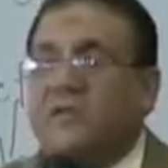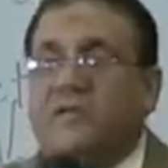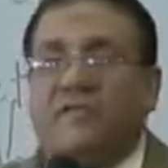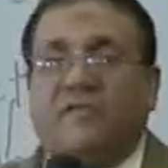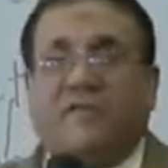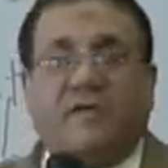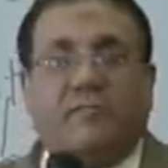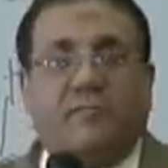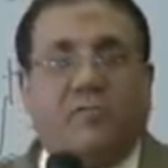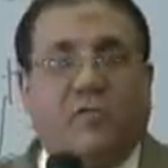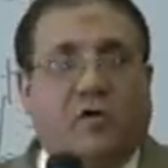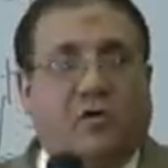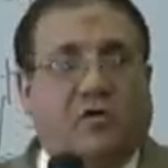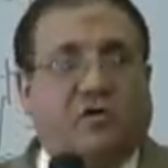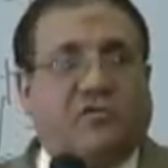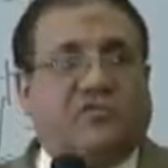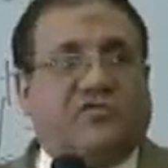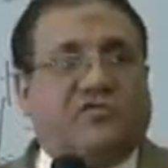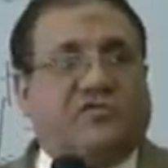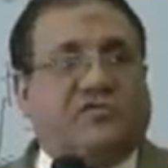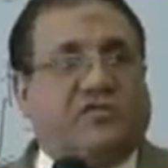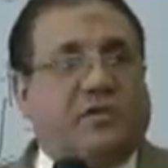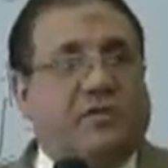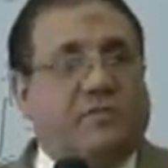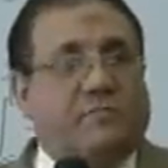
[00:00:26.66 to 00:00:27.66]
the
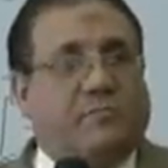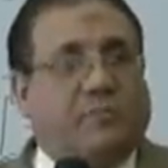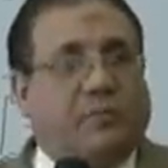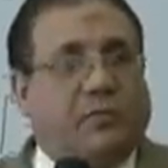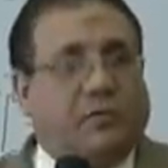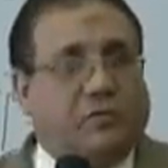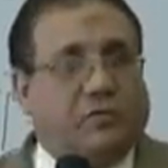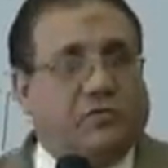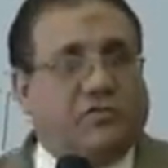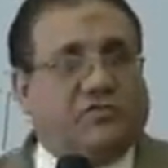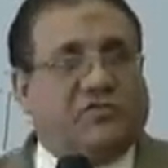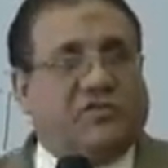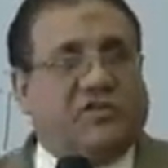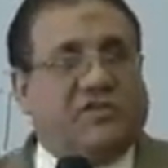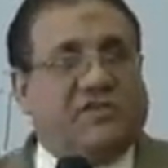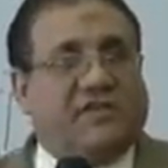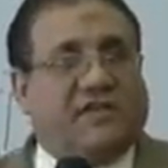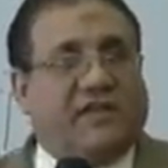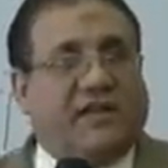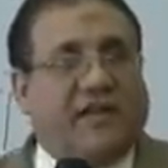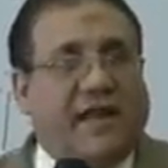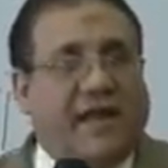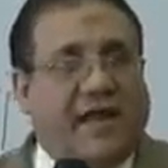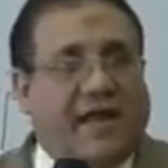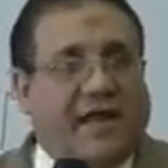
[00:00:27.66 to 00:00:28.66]
most
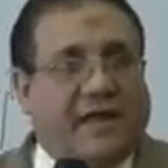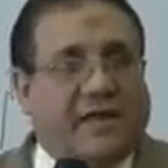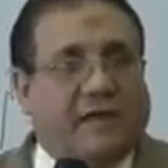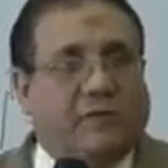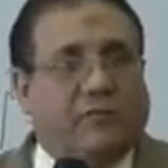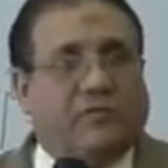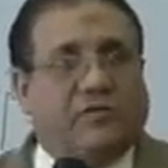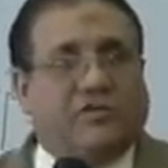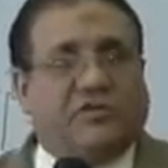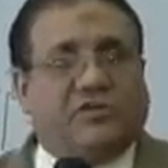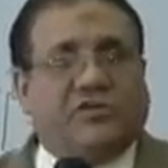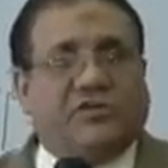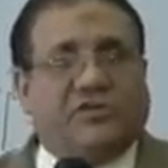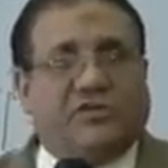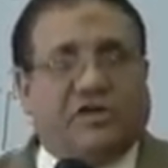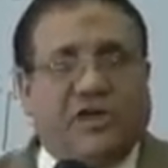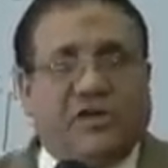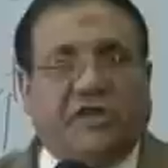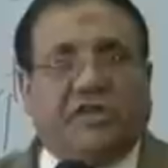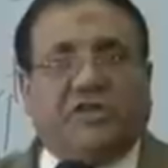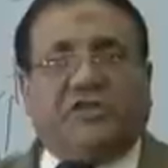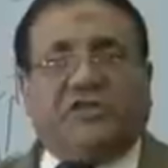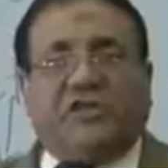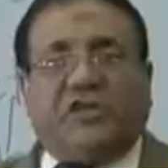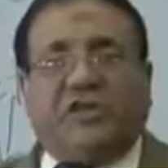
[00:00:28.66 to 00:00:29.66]
important language
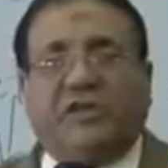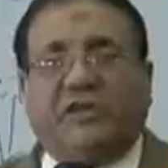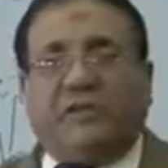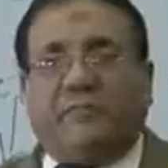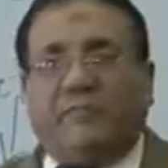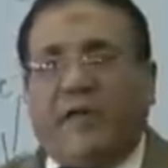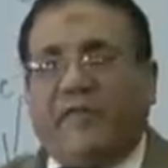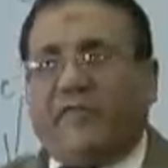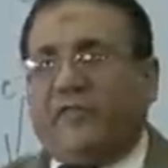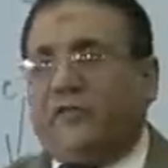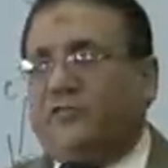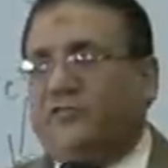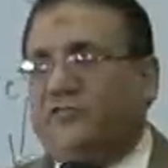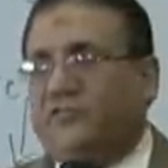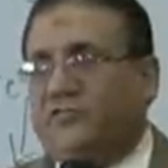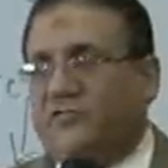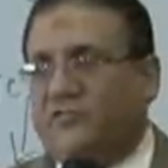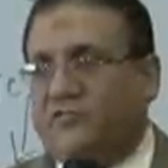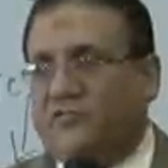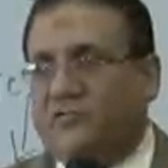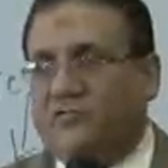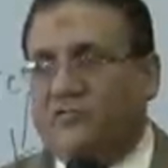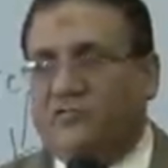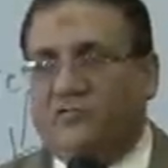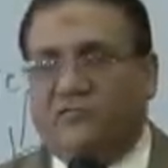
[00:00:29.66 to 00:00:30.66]
teaching methods.
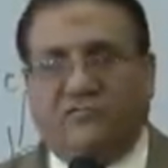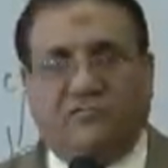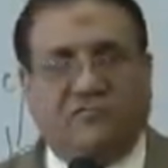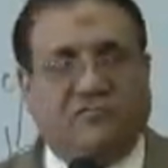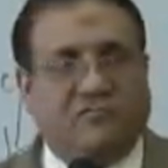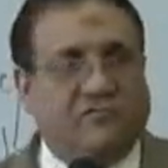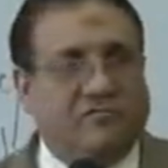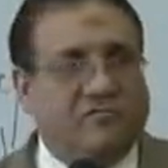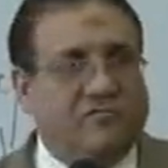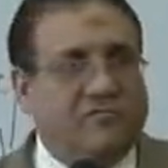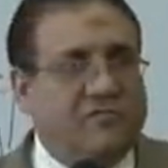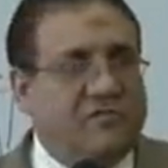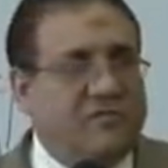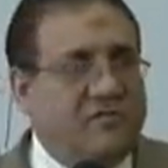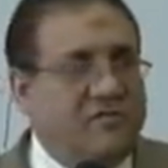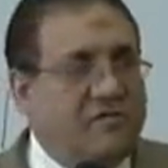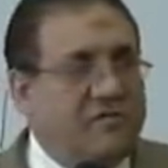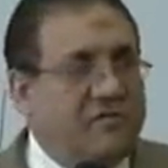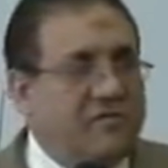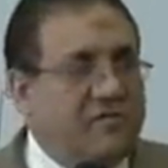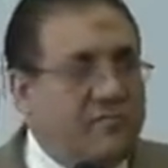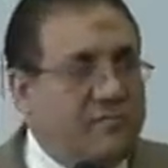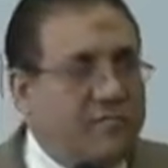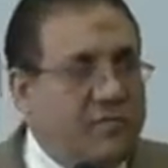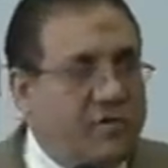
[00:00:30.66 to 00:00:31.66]

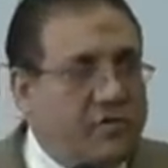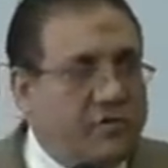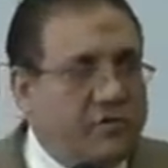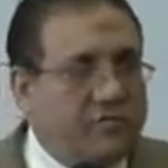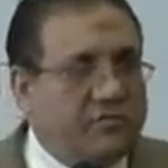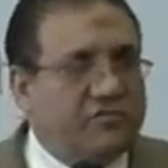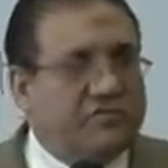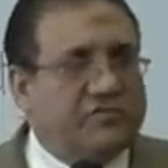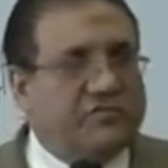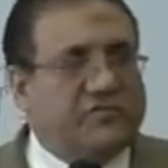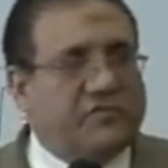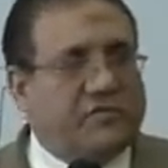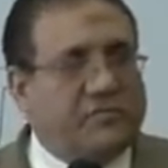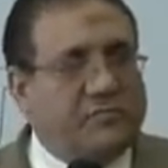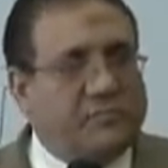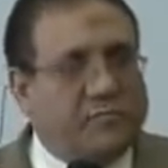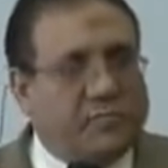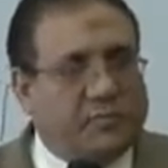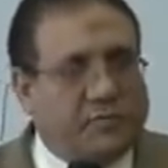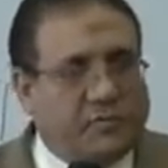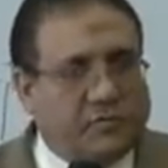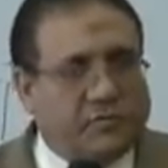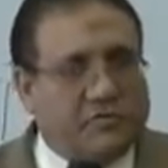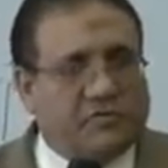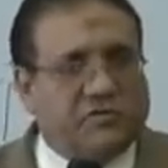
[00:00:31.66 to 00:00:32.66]
The most
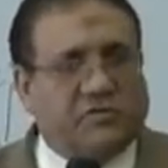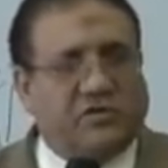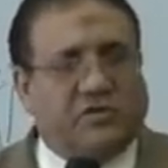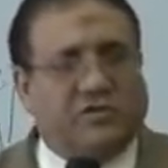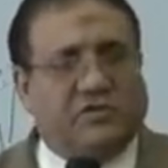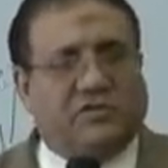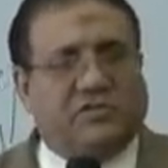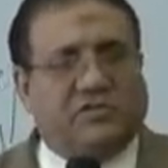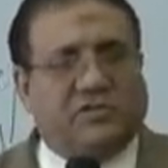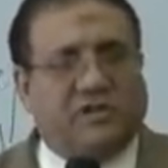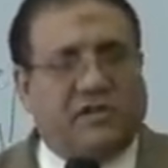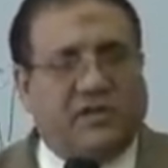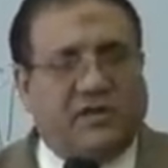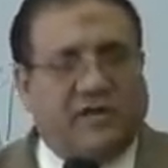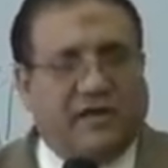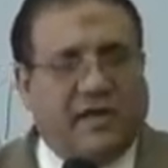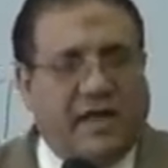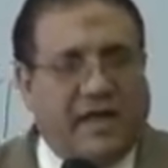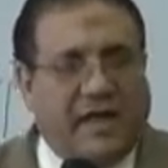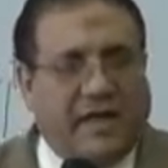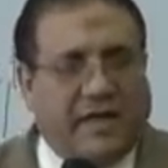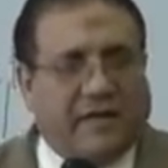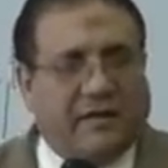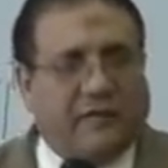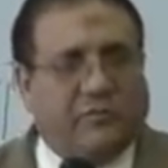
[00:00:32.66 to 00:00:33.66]
important
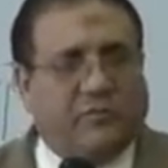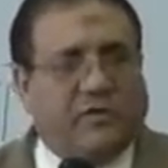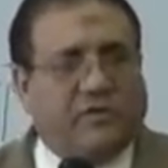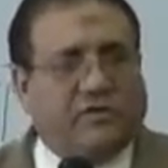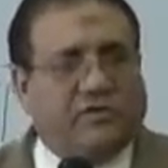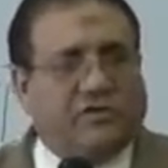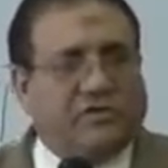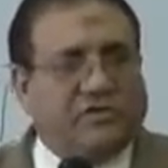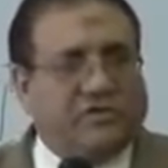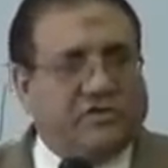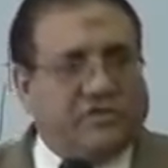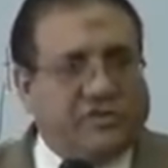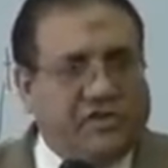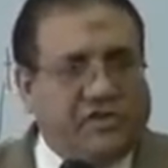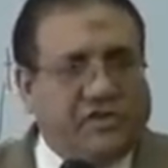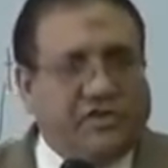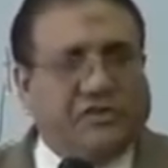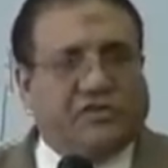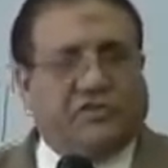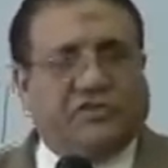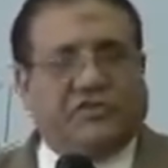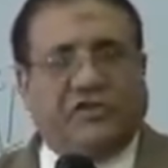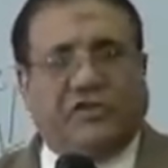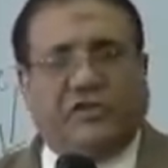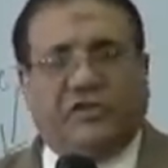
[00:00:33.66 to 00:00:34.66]
language
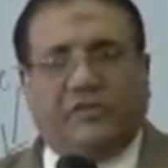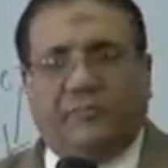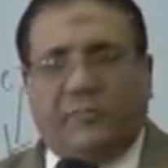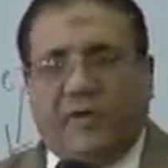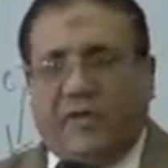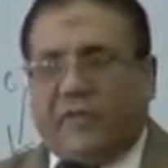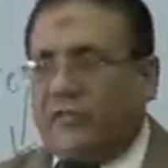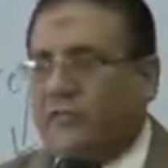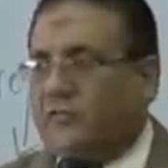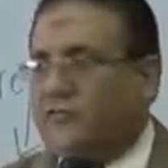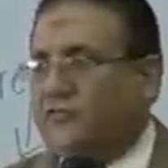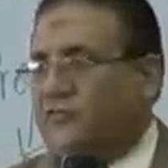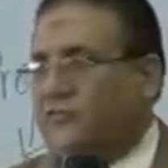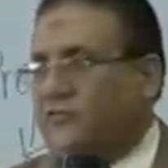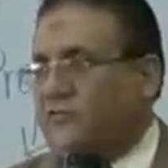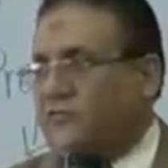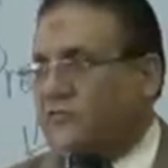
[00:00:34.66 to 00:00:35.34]
teaching methods.